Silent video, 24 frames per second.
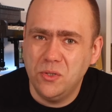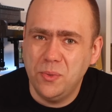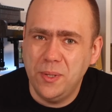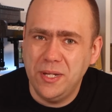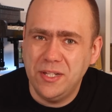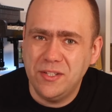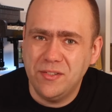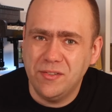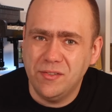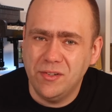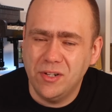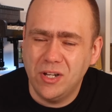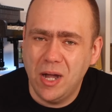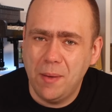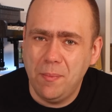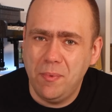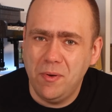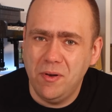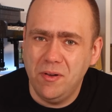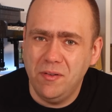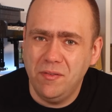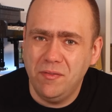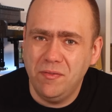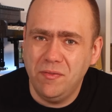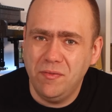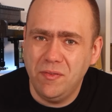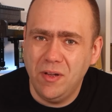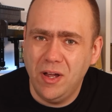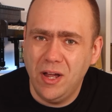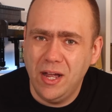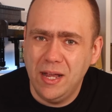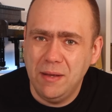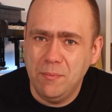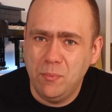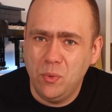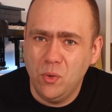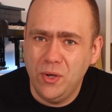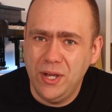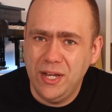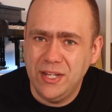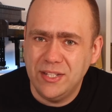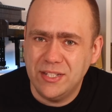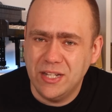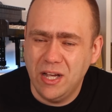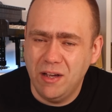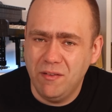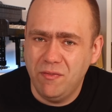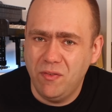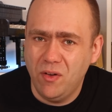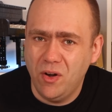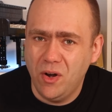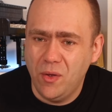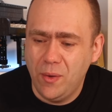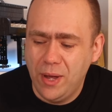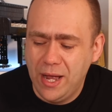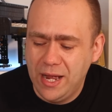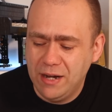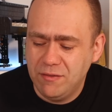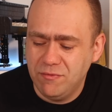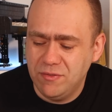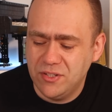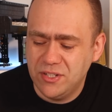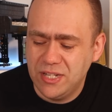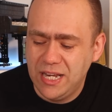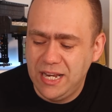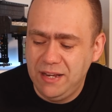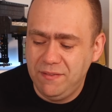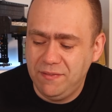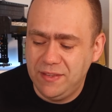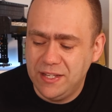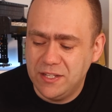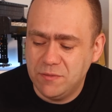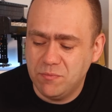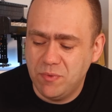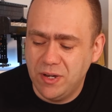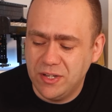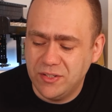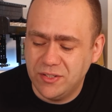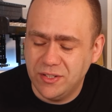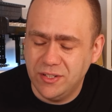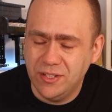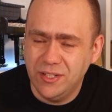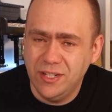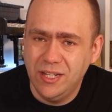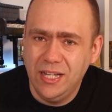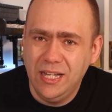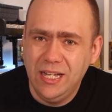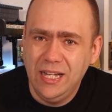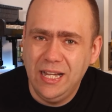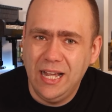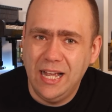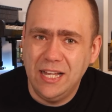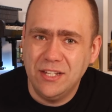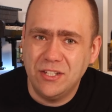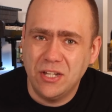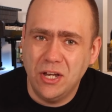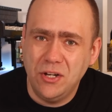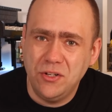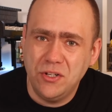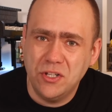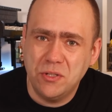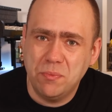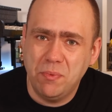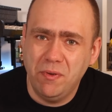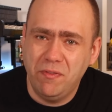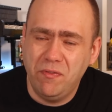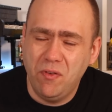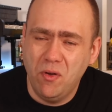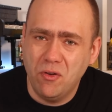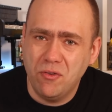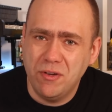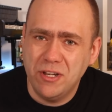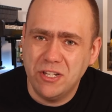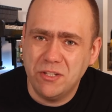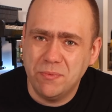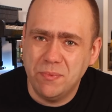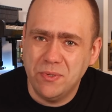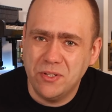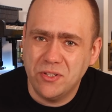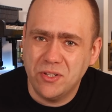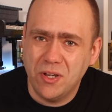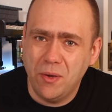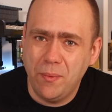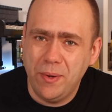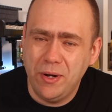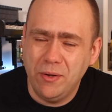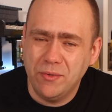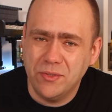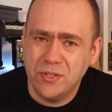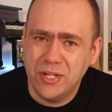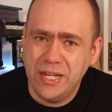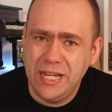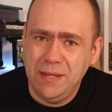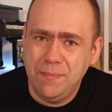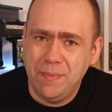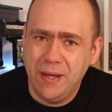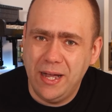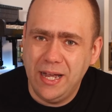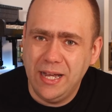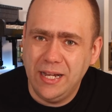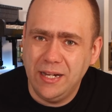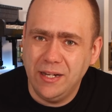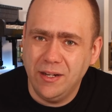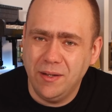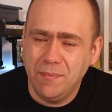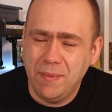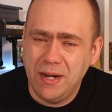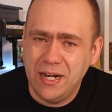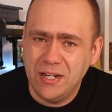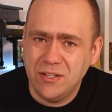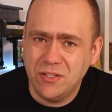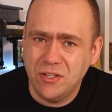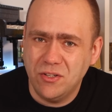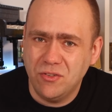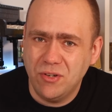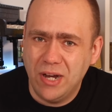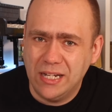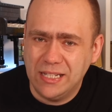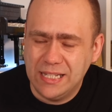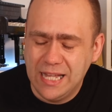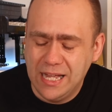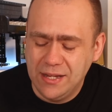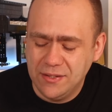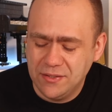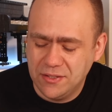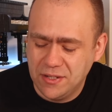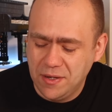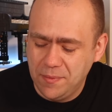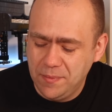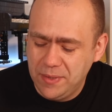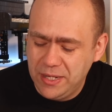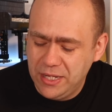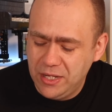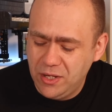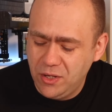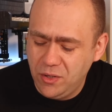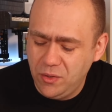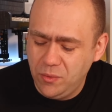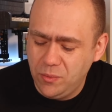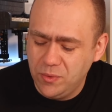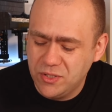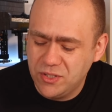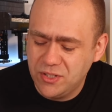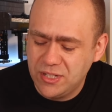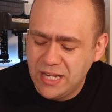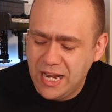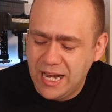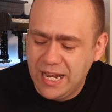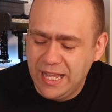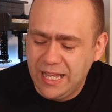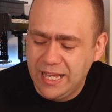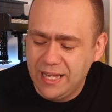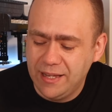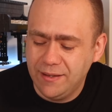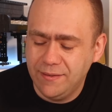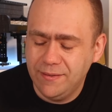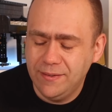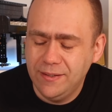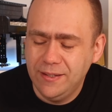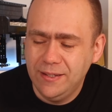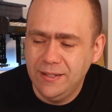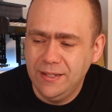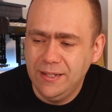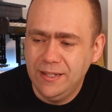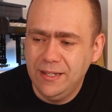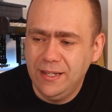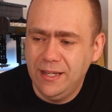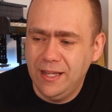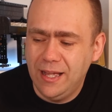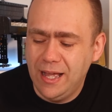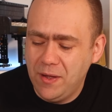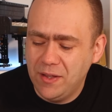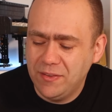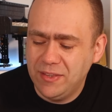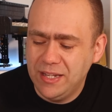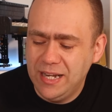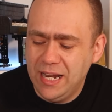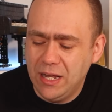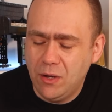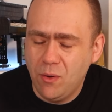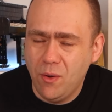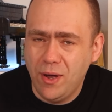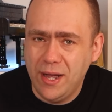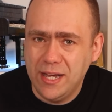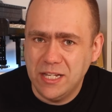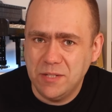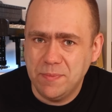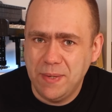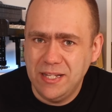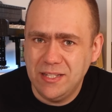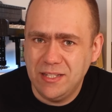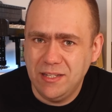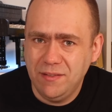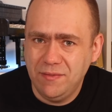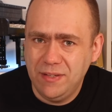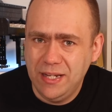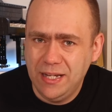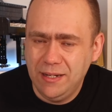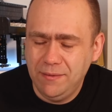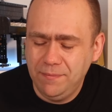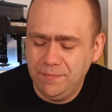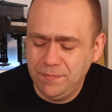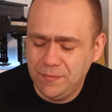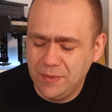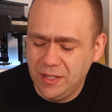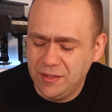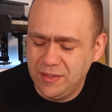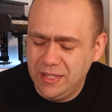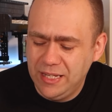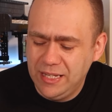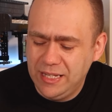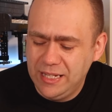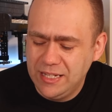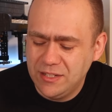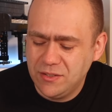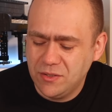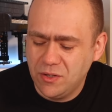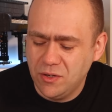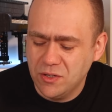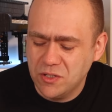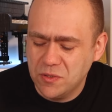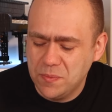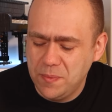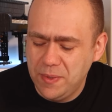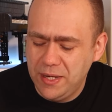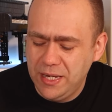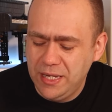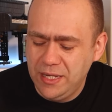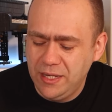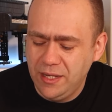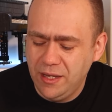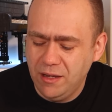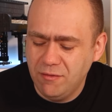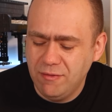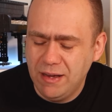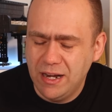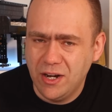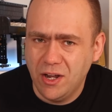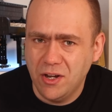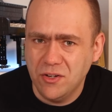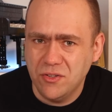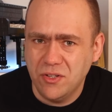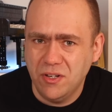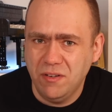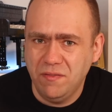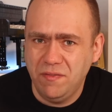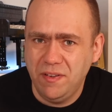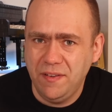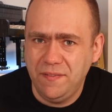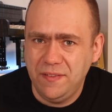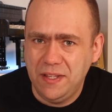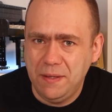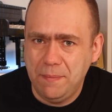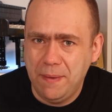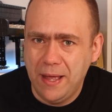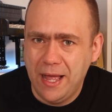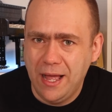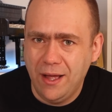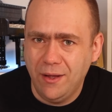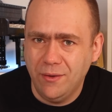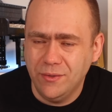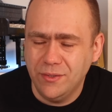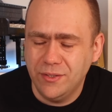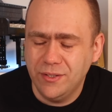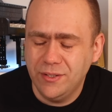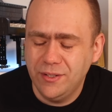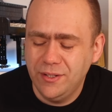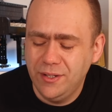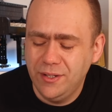Twitter a couple of employees that I follow had received this present, and so just before Christmas I went onto eBay and I managed to track down somebody who was selling it. I think they're quite expensive now. I think this cost me around £150